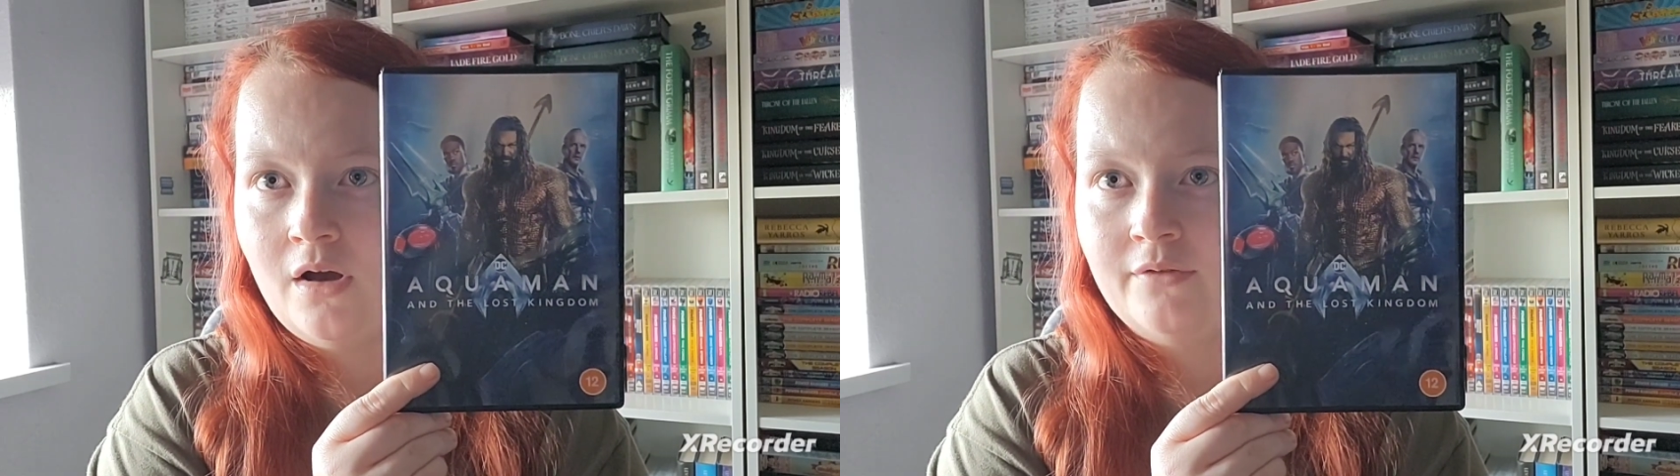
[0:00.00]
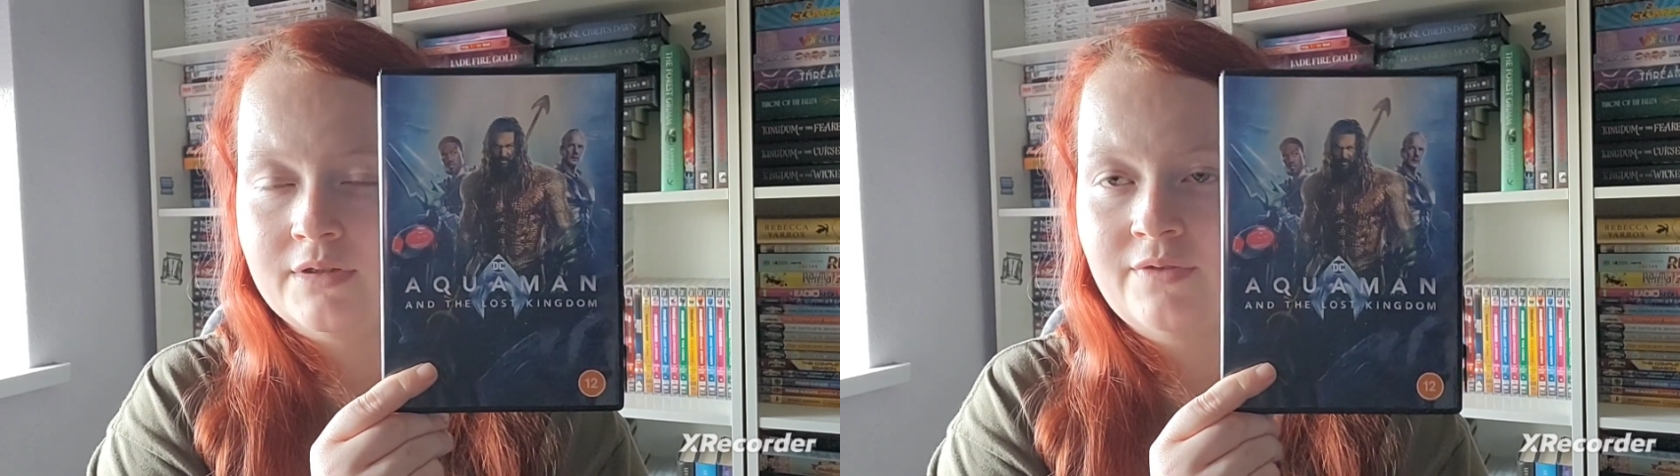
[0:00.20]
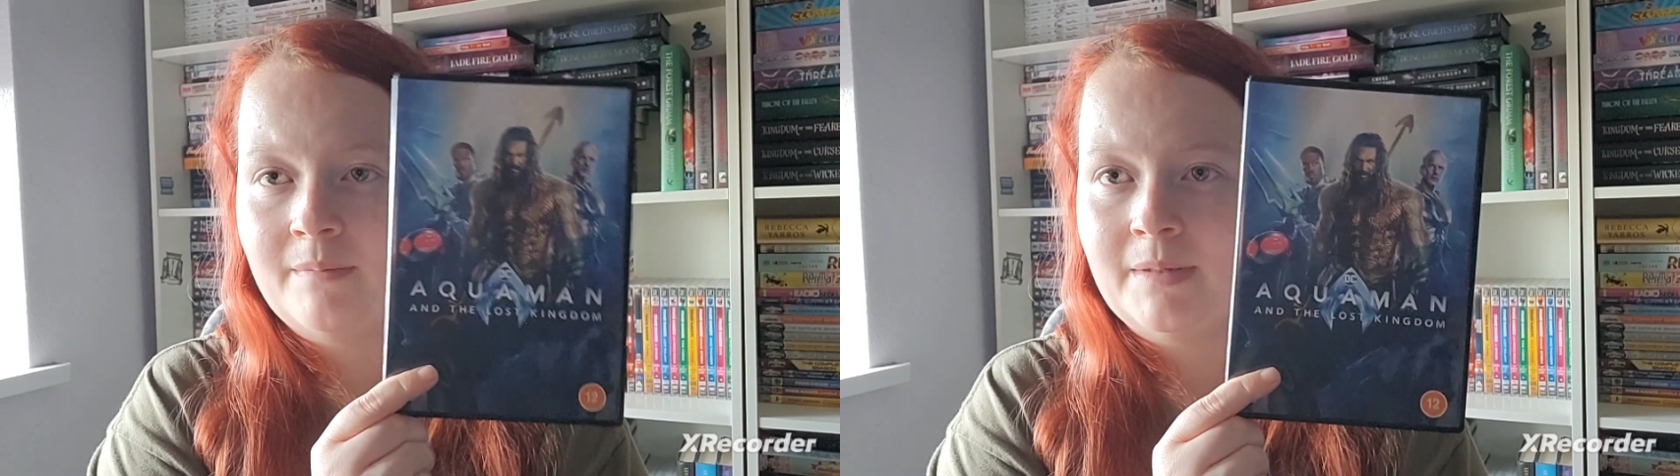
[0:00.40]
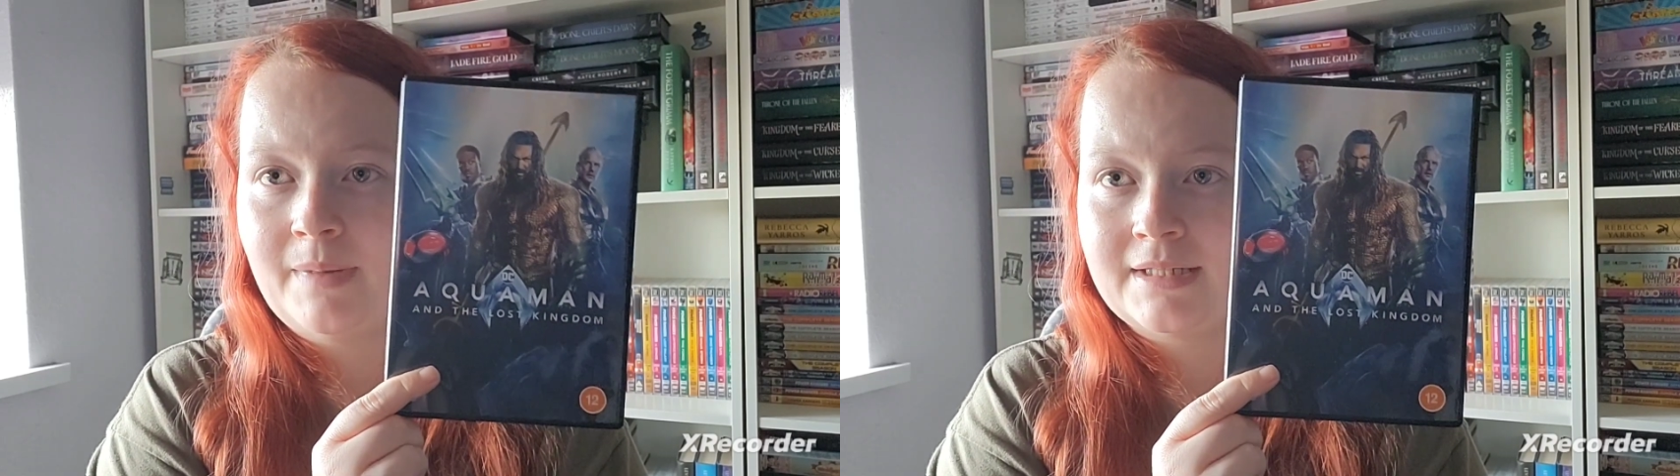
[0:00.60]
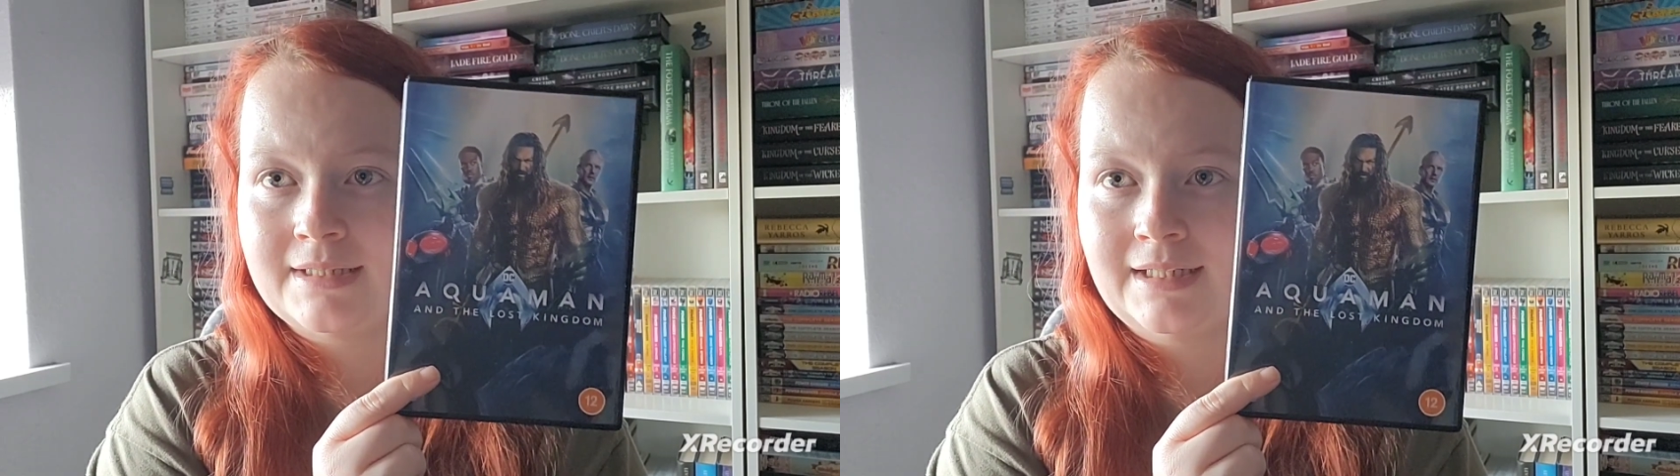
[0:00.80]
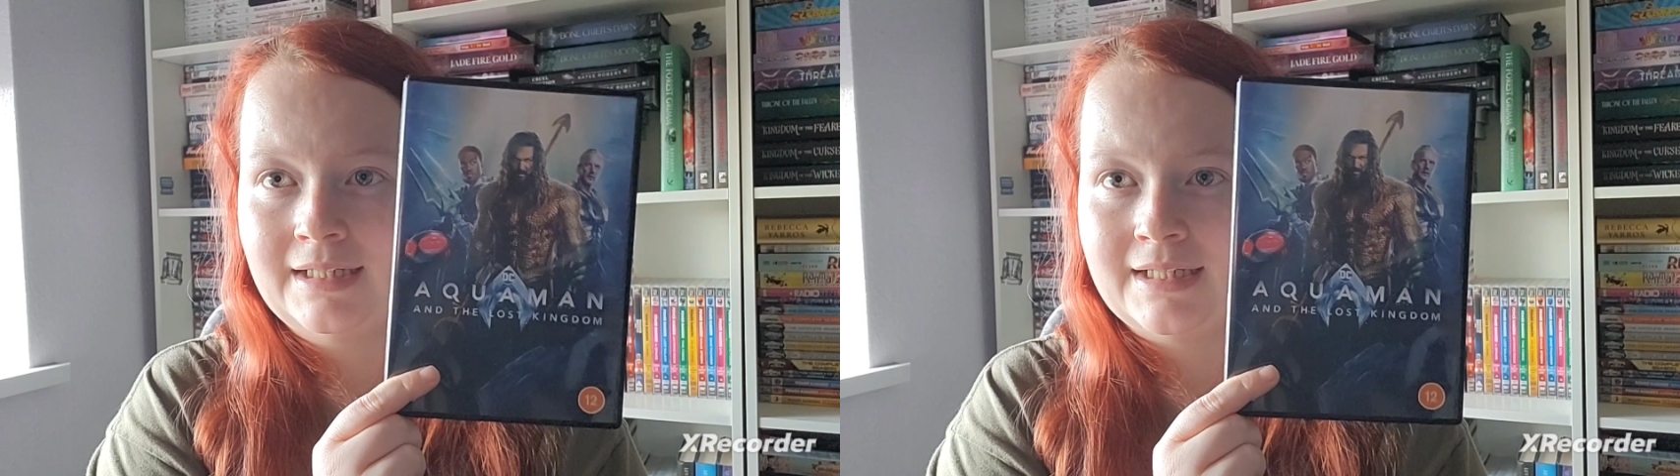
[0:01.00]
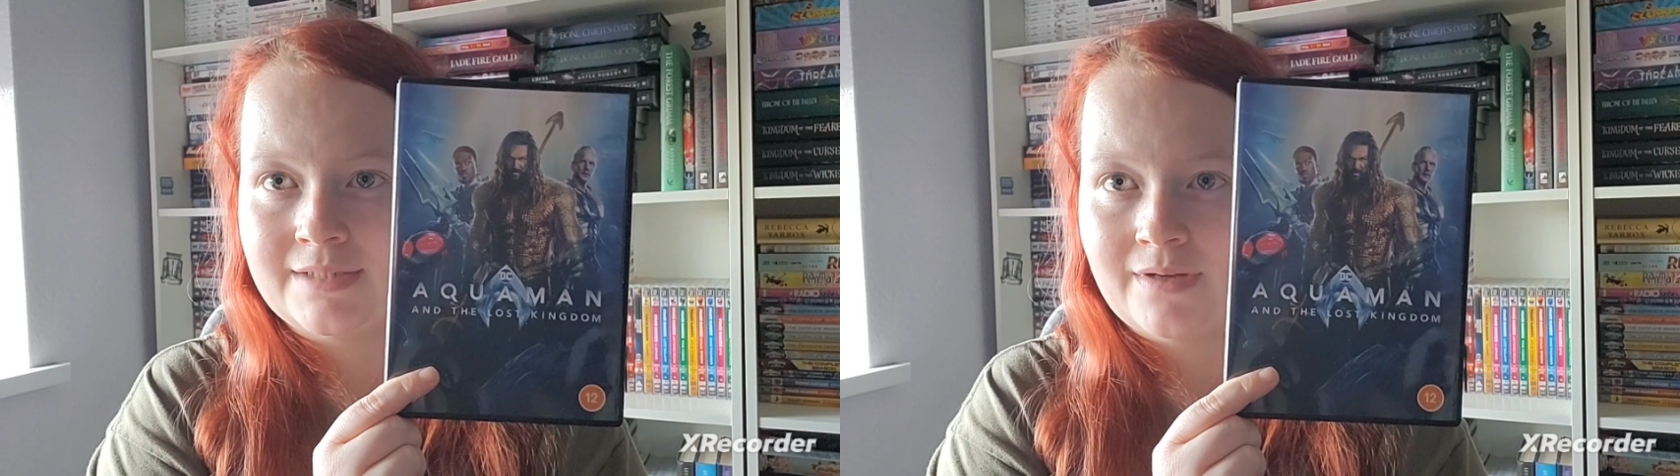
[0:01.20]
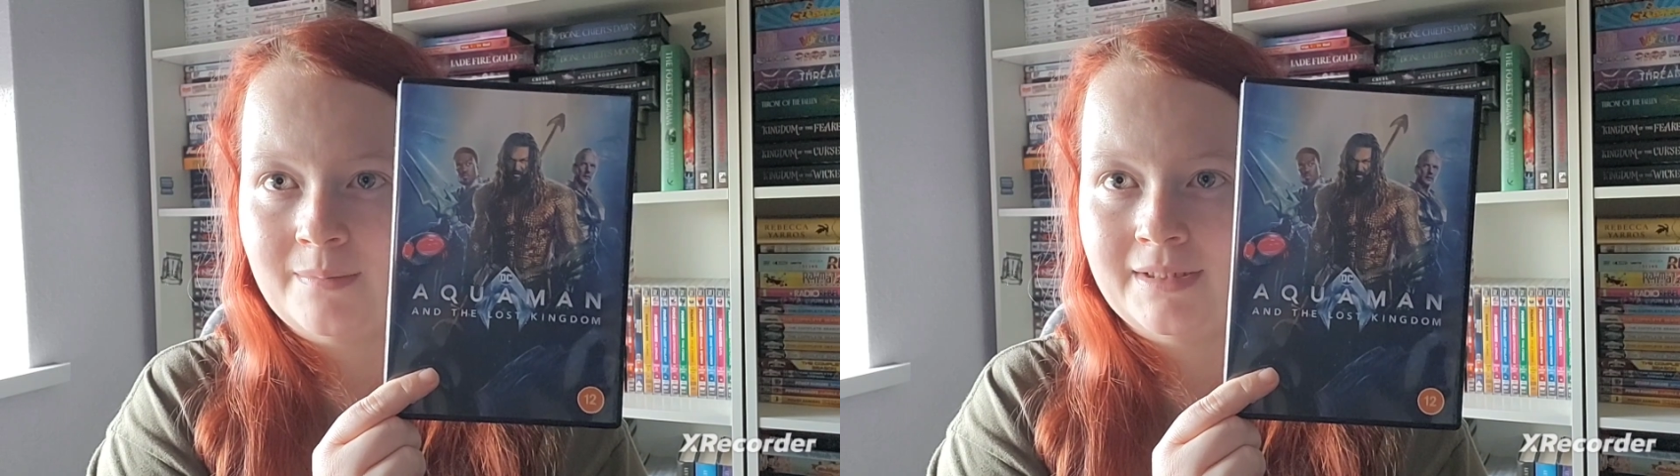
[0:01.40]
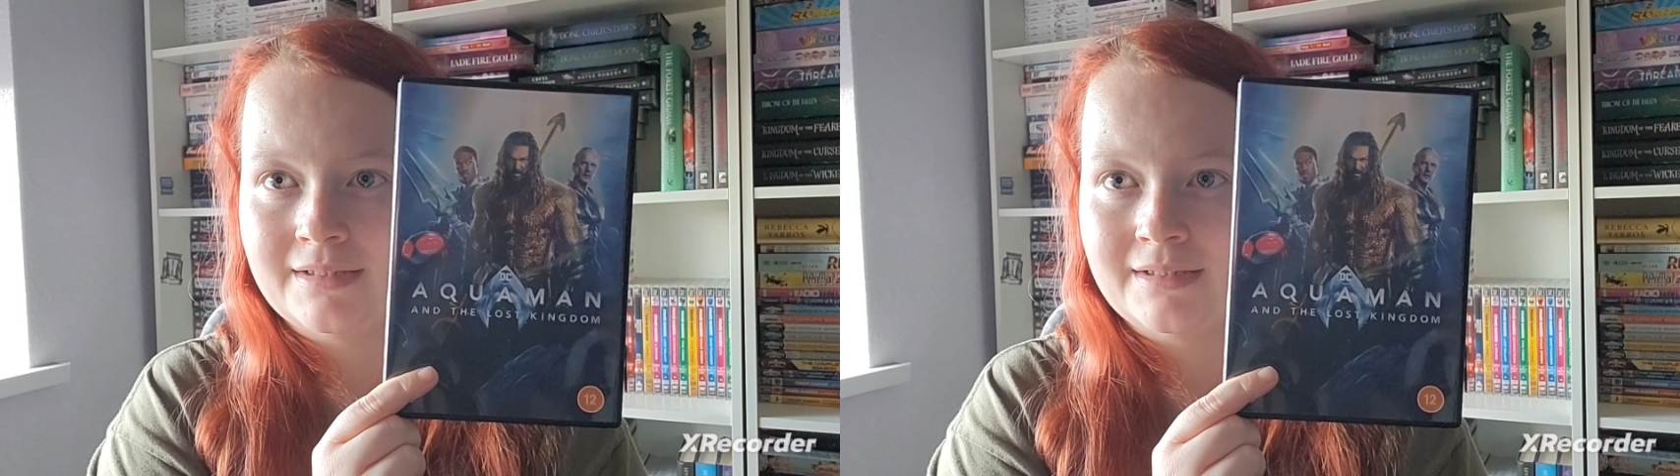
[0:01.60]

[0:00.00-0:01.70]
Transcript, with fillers: Arthur's family, basically, his family,